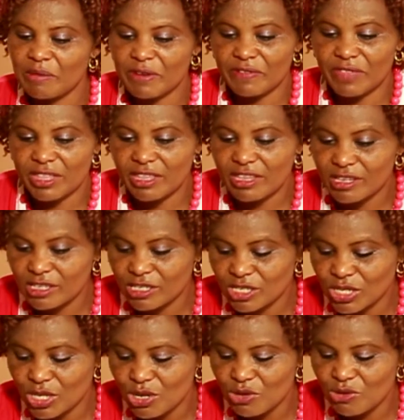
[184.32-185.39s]
of the
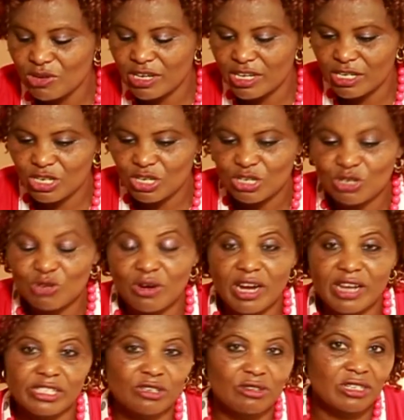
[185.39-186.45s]
things you need to
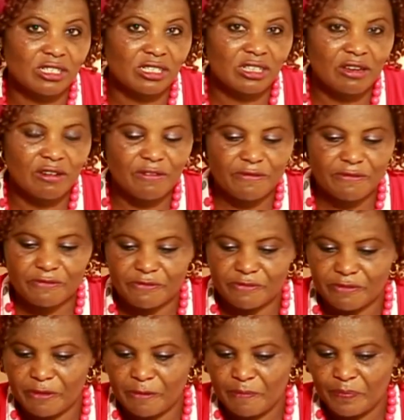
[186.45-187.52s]
ask yourself.
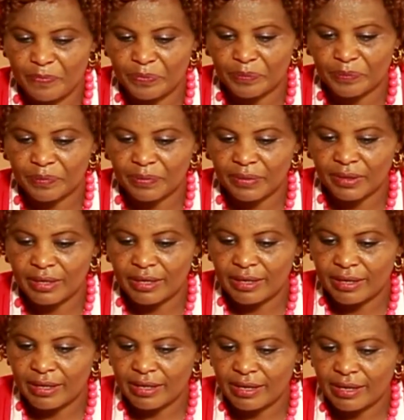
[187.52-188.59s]

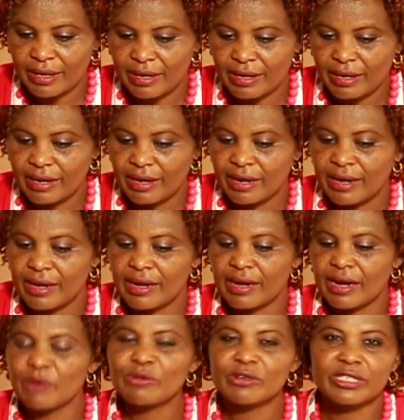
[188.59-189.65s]

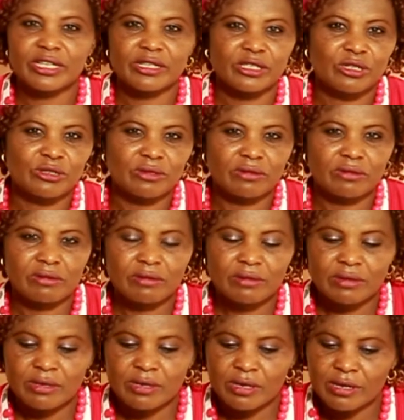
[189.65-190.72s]
I want us to
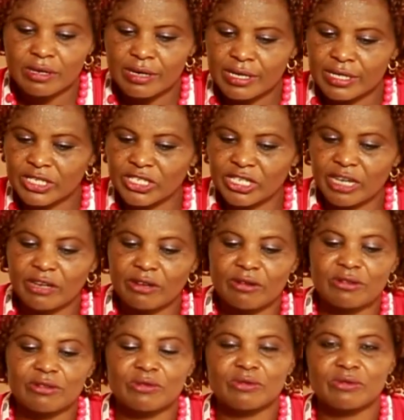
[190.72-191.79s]
check
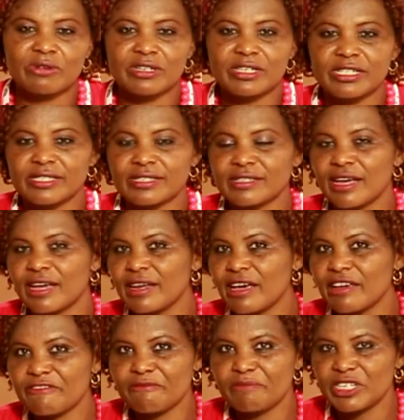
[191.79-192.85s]
on what is a
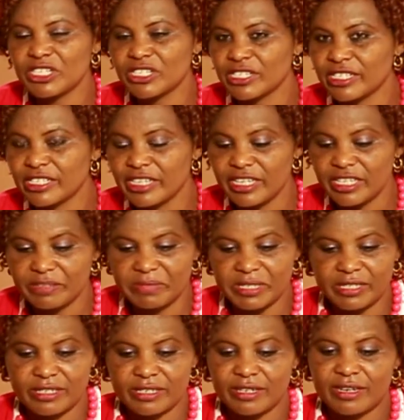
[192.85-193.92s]
life mission
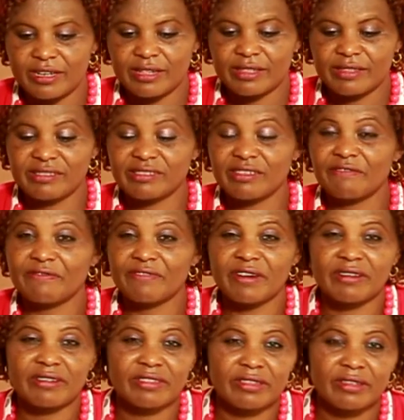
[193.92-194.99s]
statement. This is a
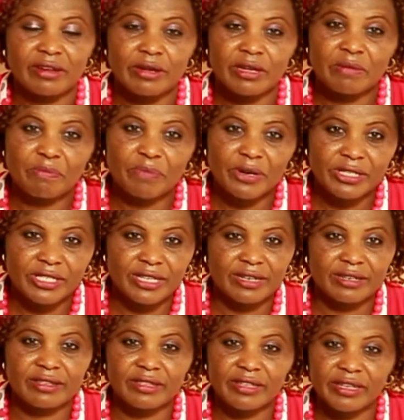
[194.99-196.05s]
very
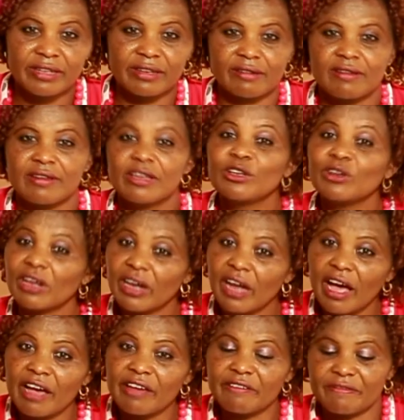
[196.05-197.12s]
important thing in your
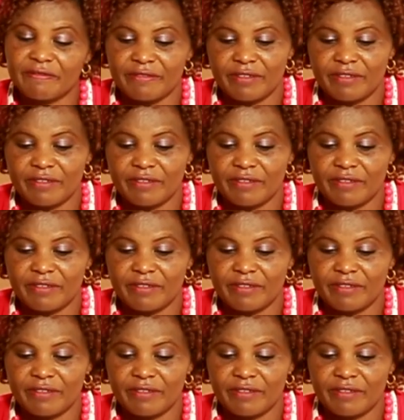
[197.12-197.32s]
life.